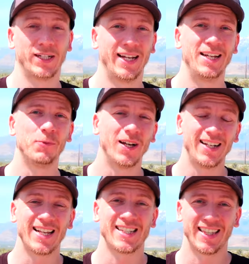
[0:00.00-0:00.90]
Okay, and
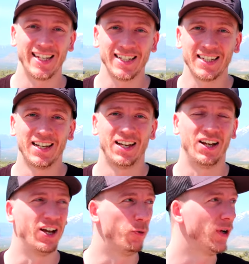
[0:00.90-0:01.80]
one last thing,
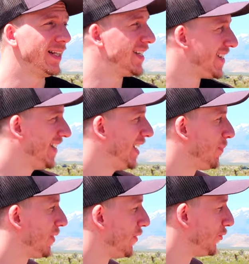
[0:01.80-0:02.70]
uh, one last tip.
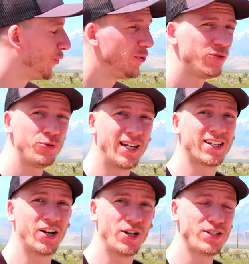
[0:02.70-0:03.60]
Don't do
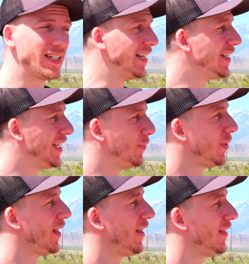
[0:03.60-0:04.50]
like us and
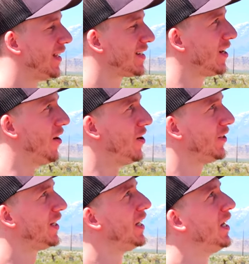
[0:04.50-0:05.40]
keep this
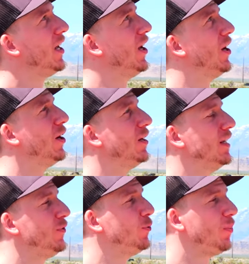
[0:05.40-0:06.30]
on uh,
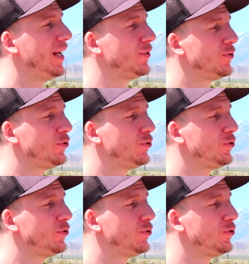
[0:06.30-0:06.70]
if you plan to